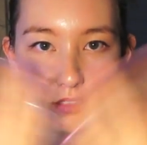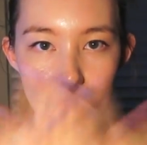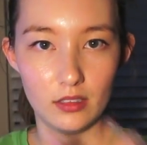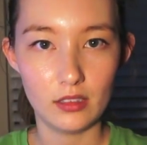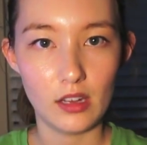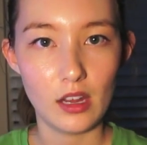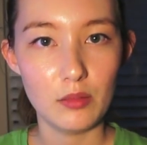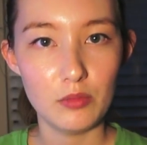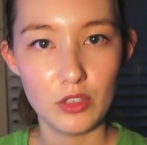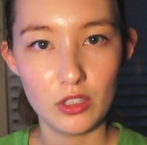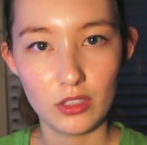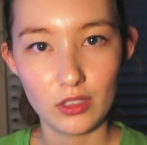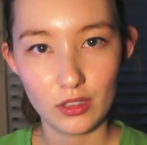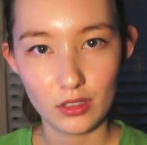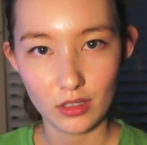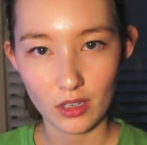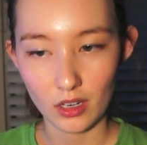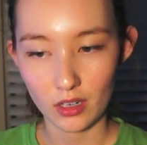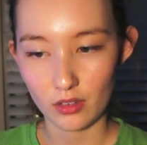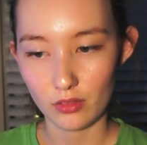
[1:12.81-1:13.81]
I'm
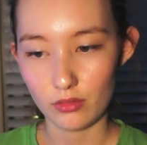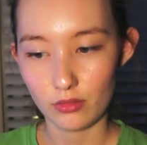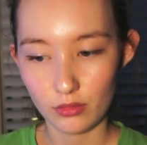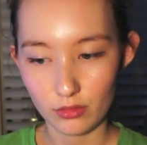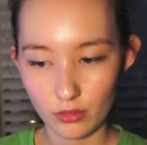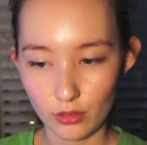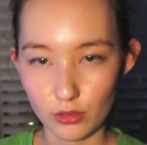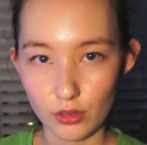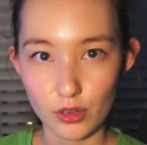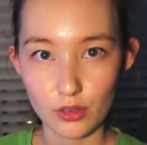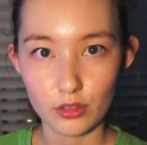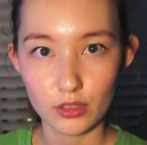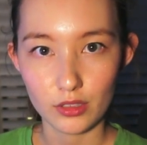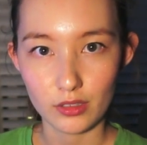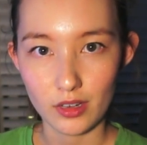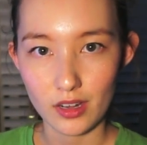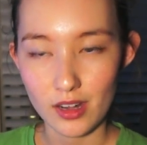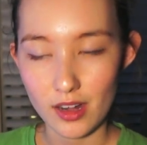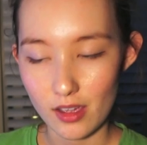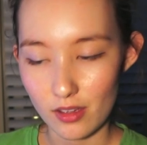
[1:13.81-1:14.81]
just kind of gross
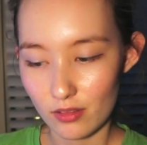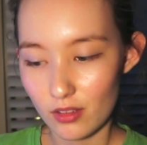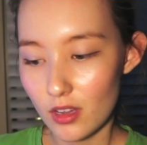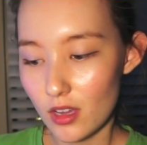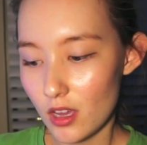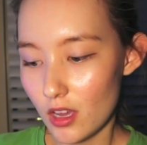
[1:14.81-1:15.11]
right now.